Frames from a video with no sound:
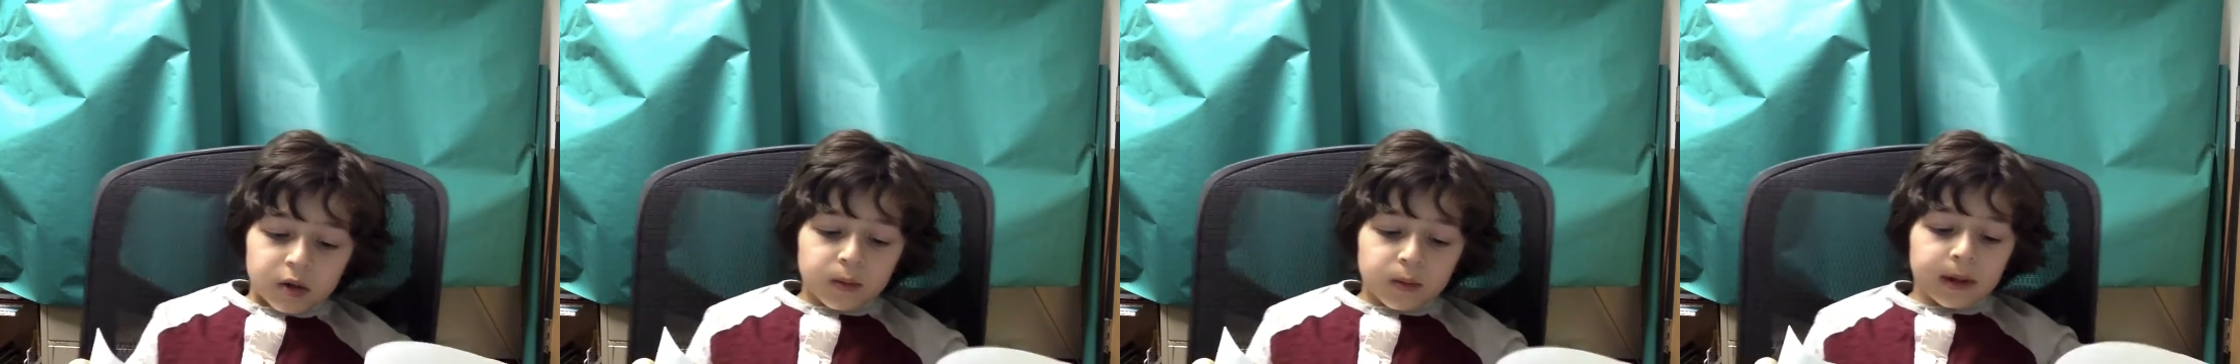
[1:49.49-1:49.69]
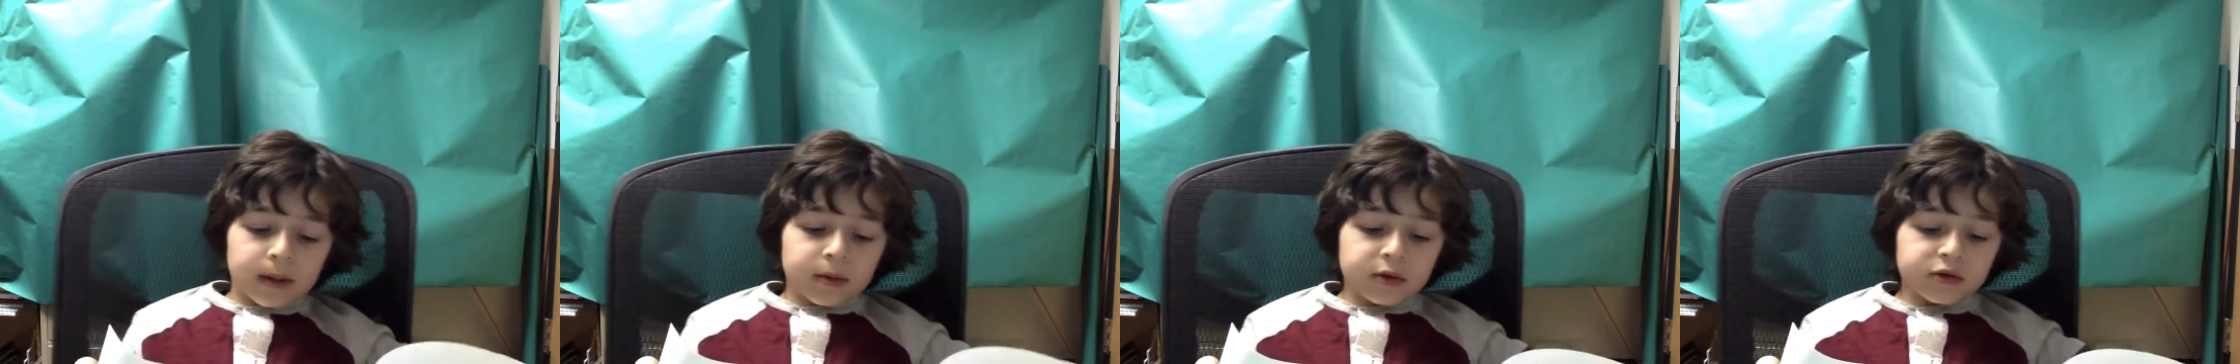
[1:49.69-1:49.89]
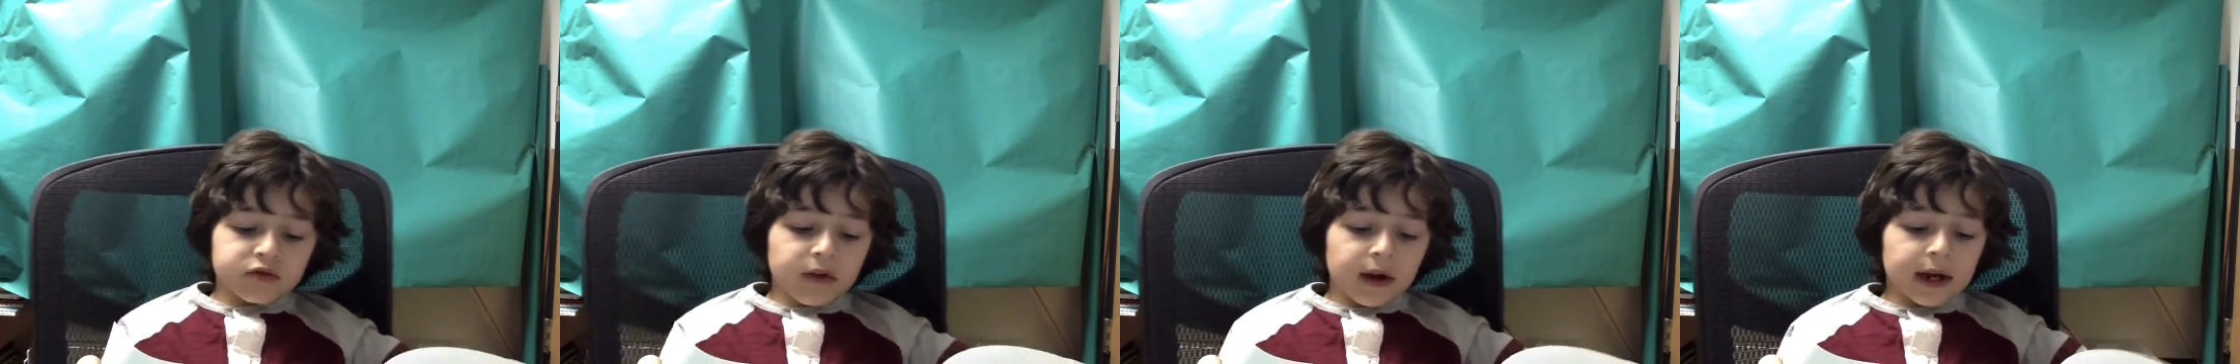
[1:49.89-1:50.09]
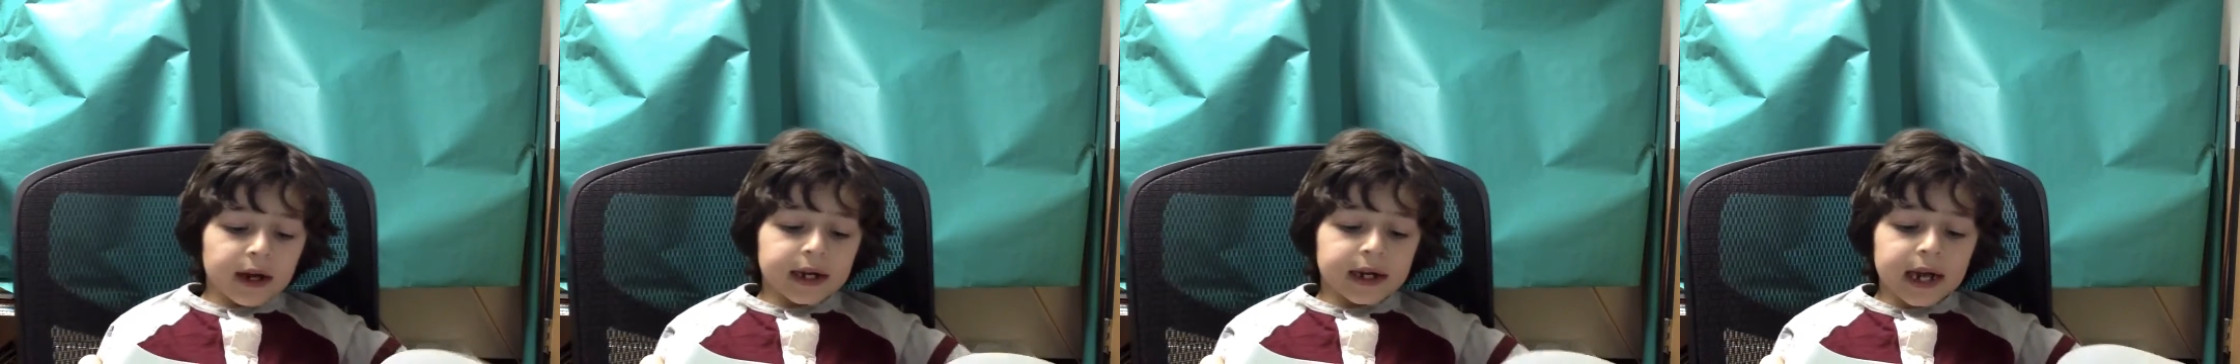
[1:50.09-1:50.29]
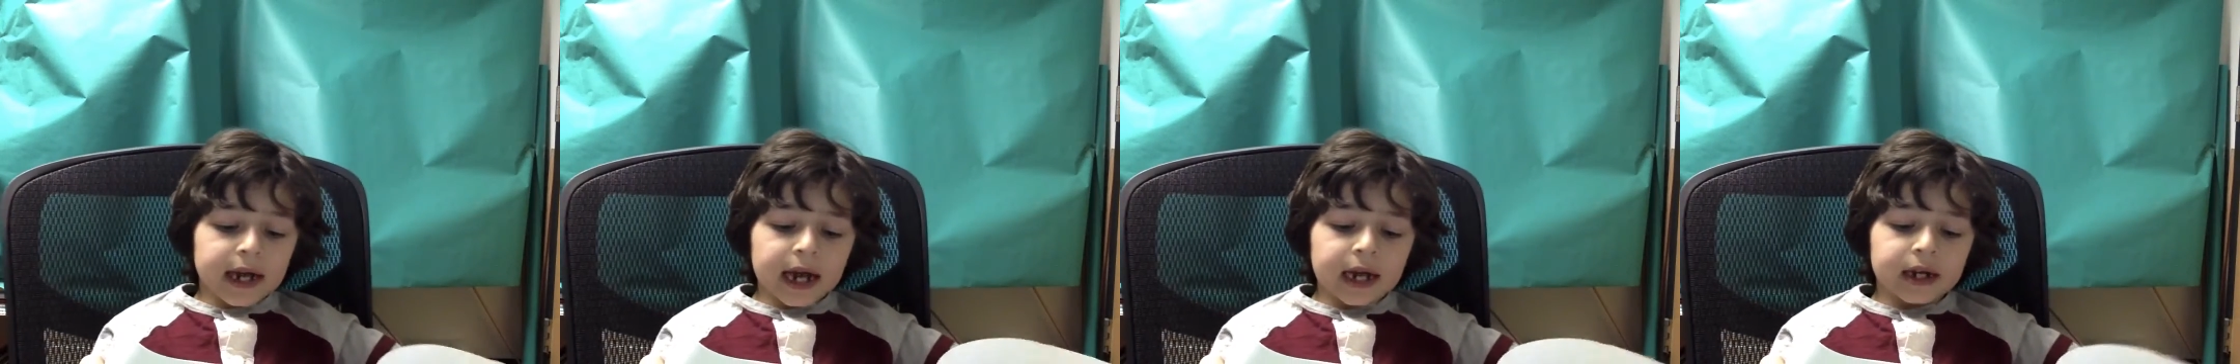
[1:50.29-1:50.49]
"We will try
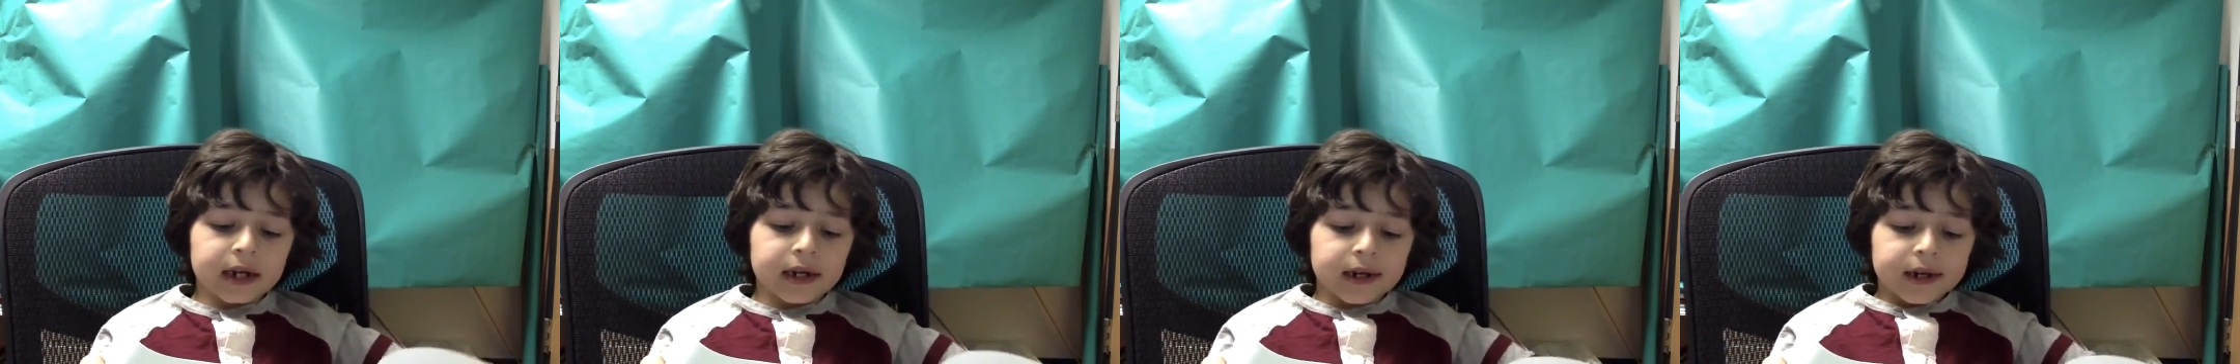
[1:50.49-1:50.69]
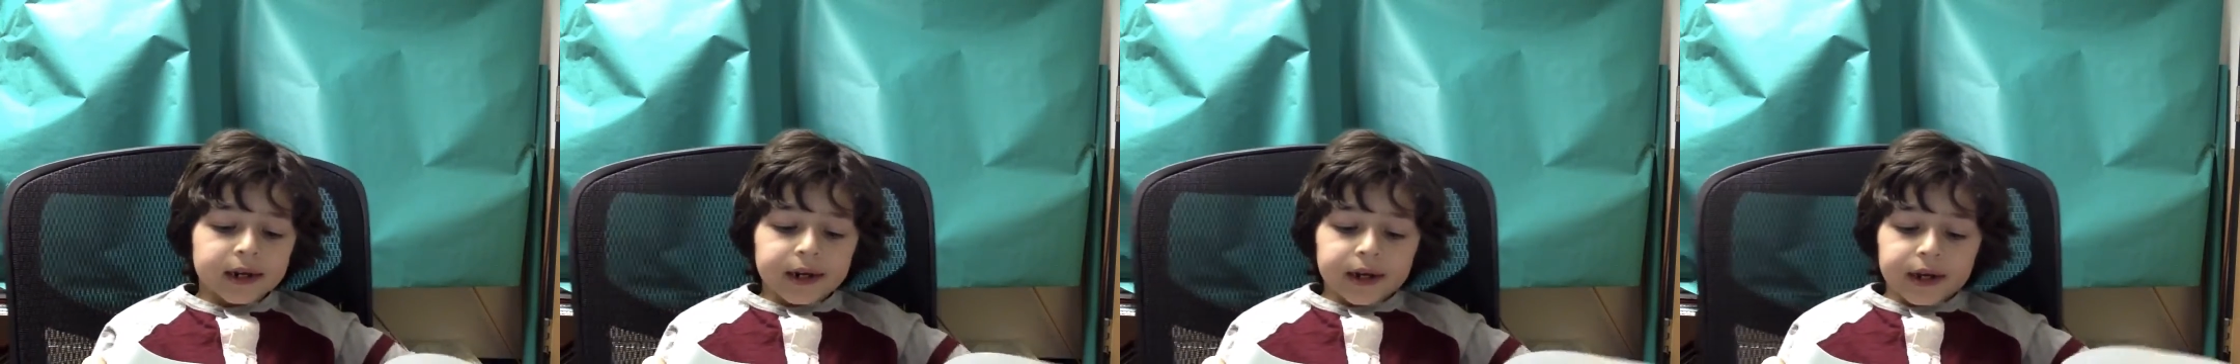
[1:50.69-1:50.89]
again,"